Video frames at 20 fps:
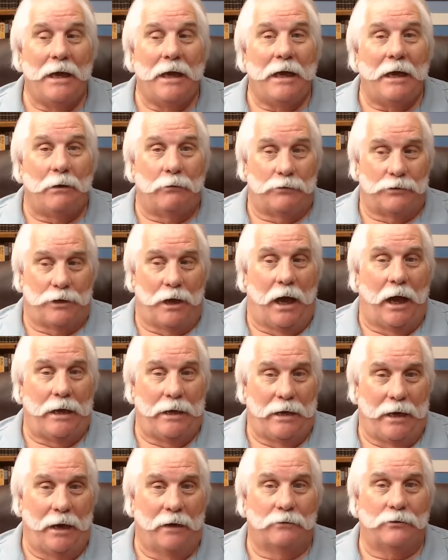It was the High
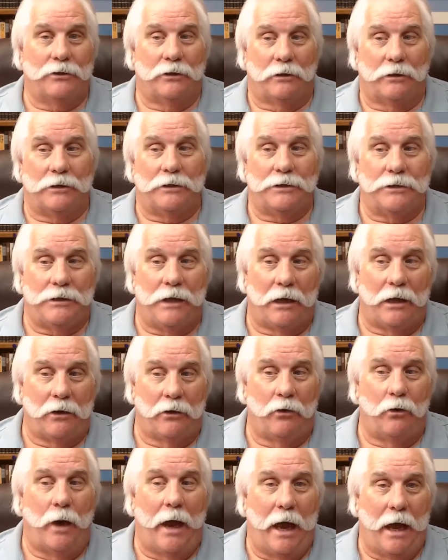Council and his stake
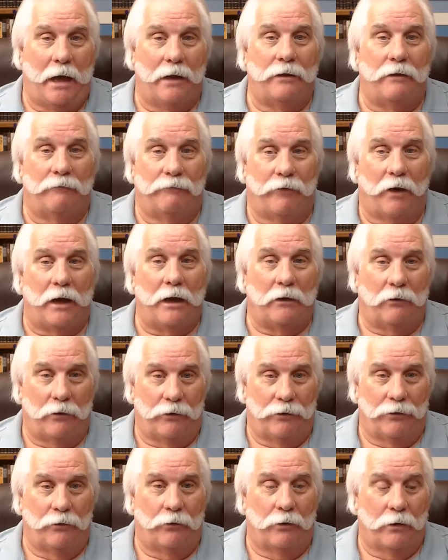who had the final
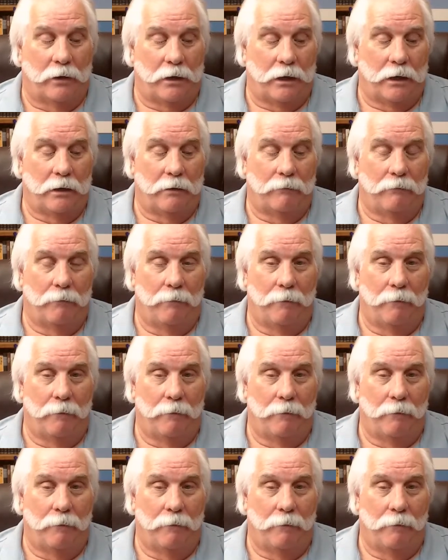authority.